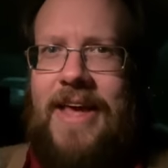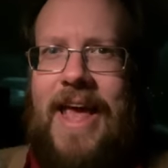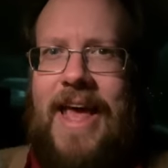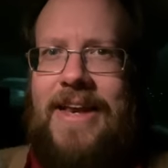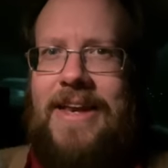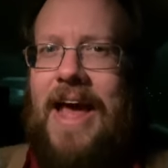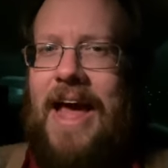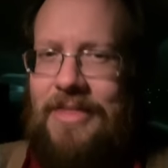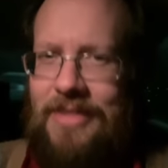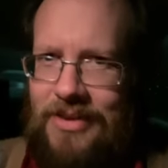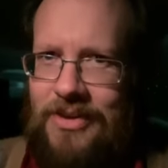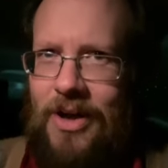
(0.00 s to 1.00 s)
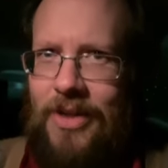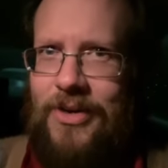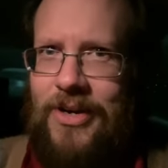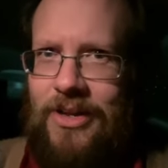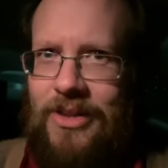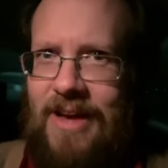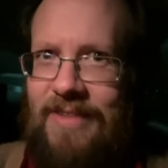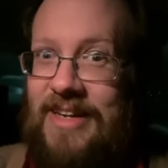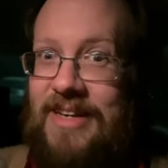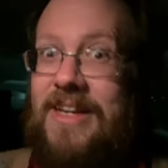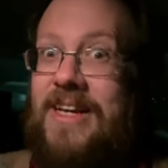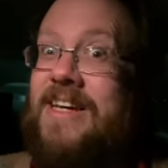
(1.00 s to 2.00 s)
and I think y'all are gonna love it.